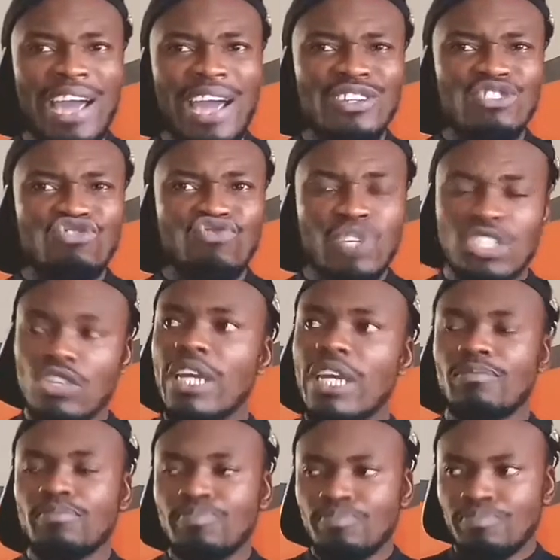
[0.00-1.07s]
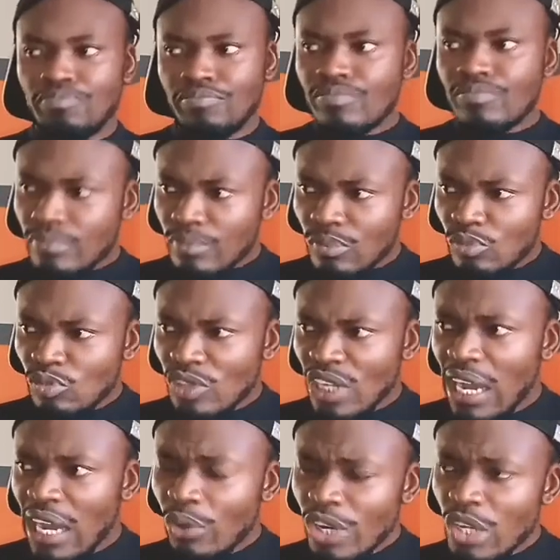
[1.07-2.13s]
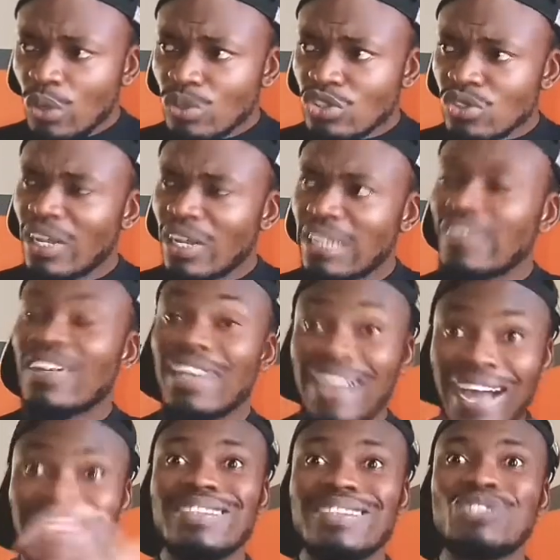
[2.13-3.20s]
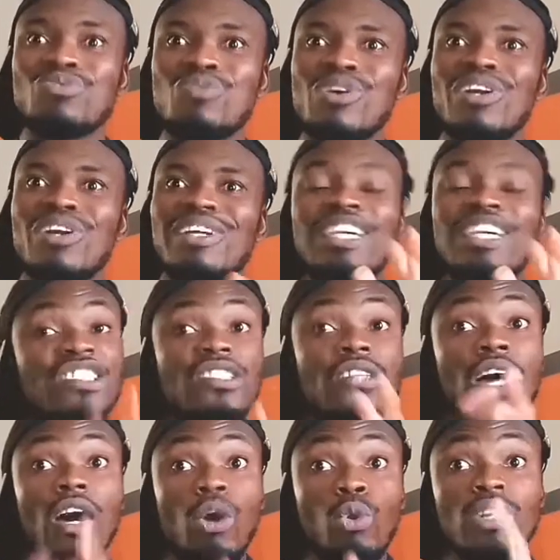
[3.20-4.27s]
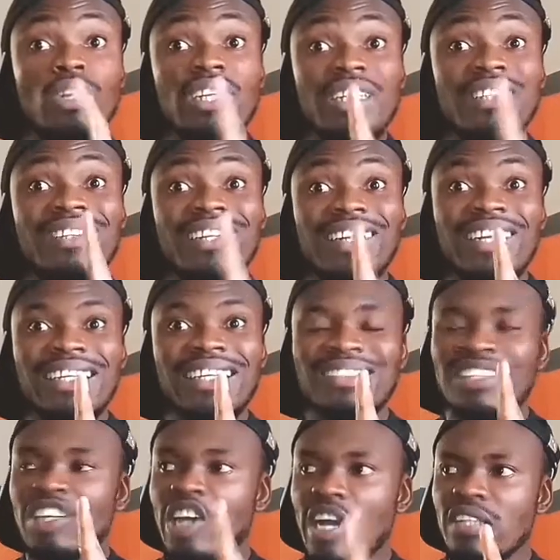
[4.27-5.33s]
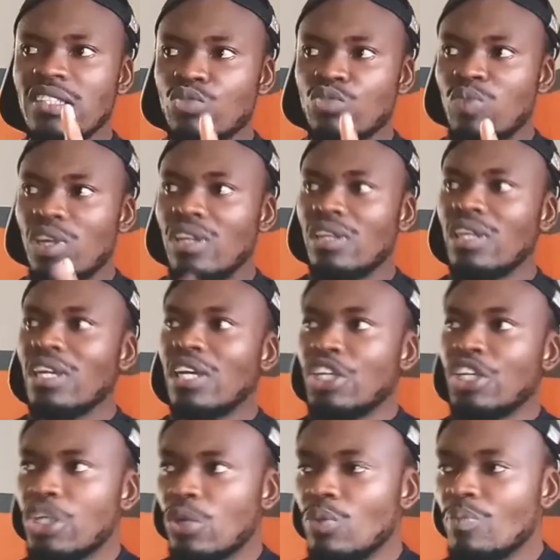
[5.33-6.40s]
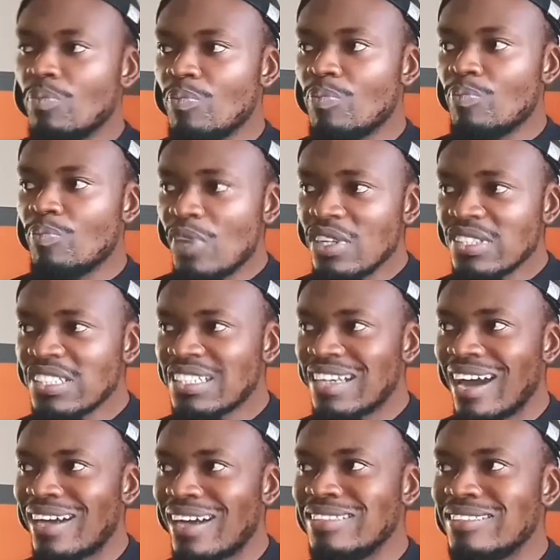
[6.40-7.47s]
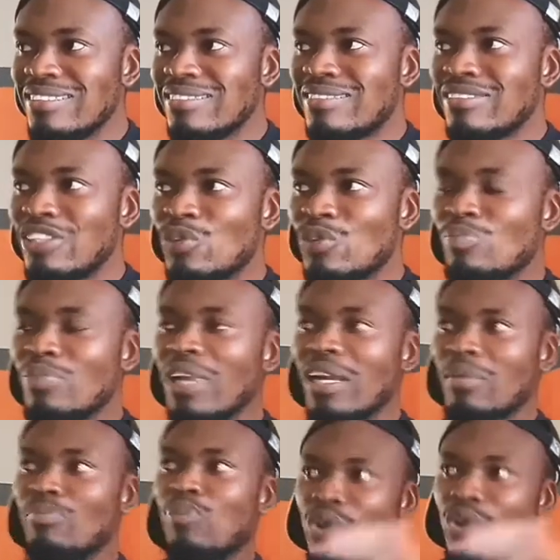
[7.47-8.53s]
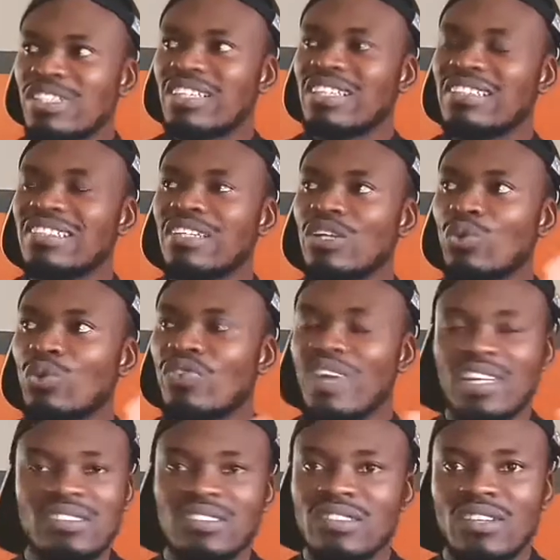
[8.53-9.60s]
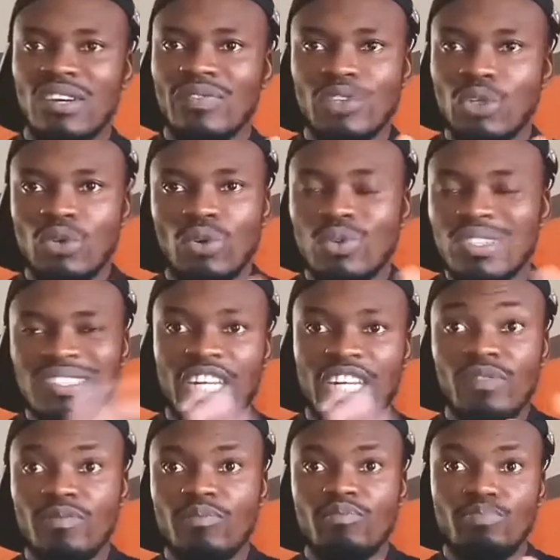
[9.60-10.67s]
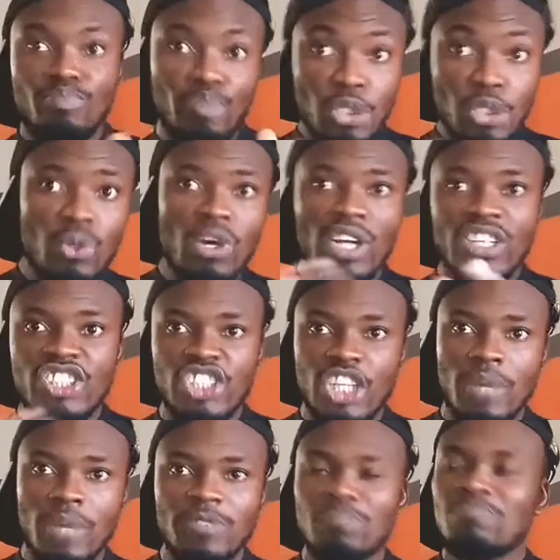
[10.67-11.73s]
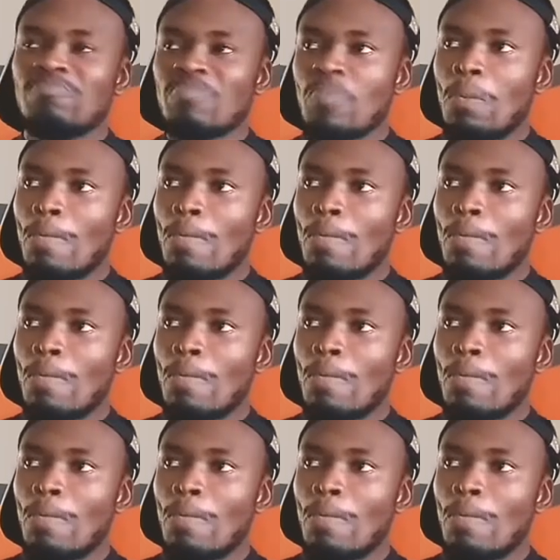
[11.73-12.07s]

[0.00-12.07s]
by the streets. Okay, I want to go to like the guys as well. It's not only the ladies, the guys as well. You know, most guys, you know, like porters and all that stuff, you know, all these kind of blue-collar jobs,